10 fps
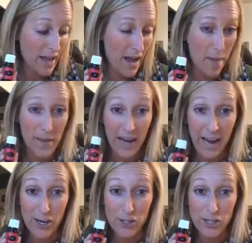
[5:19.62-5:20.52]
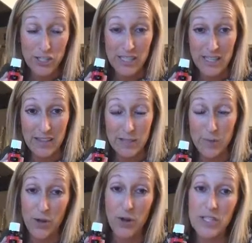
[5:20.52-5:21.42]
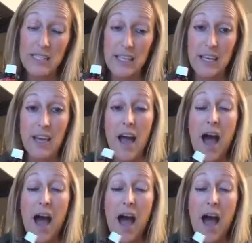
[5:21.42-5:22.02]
and I actually just did this with RC,